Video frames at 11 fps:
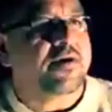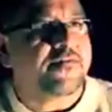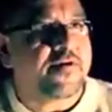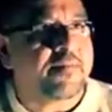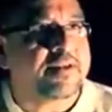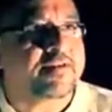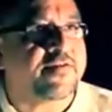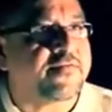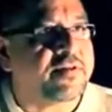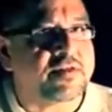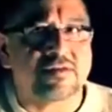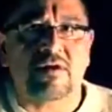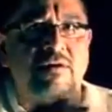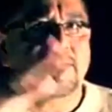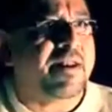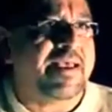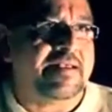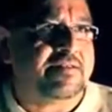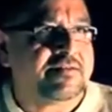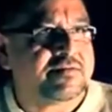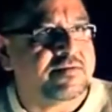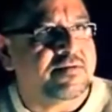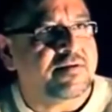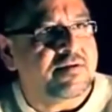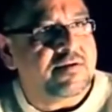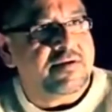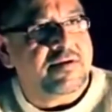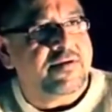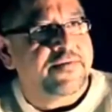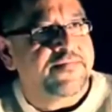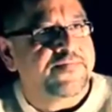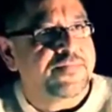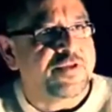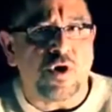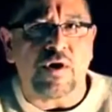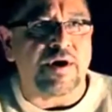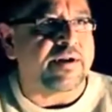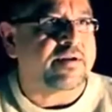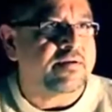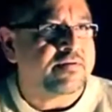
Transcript: you know, I find myself in this dark place. Dark.